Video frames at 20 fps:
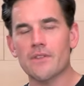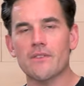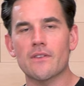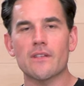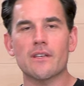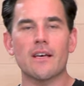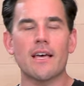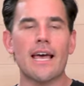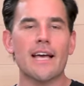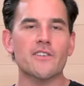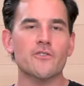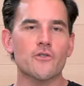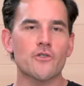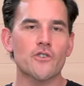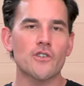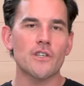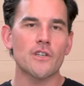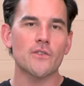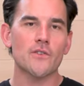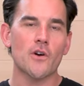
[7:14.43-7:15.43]
the extra
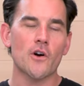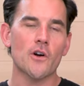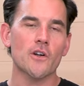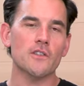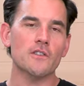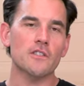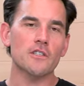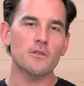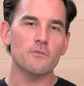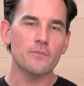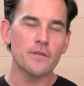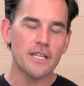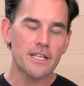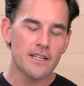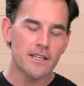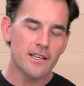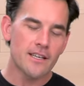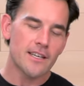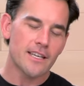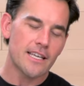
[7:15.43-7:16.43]
shields are a little
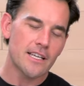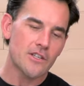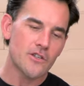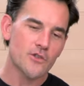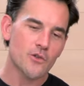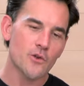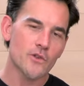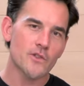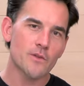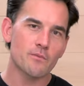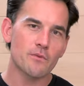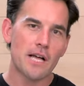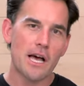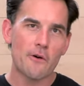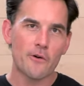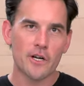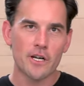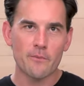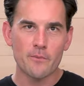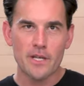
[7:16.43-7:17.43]
bit in short
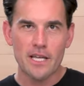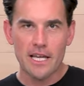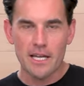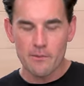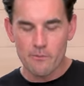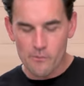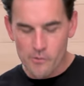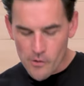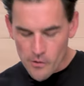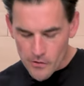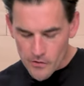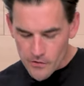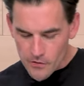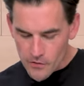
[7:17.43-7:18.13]
supply. We're gonna be getting more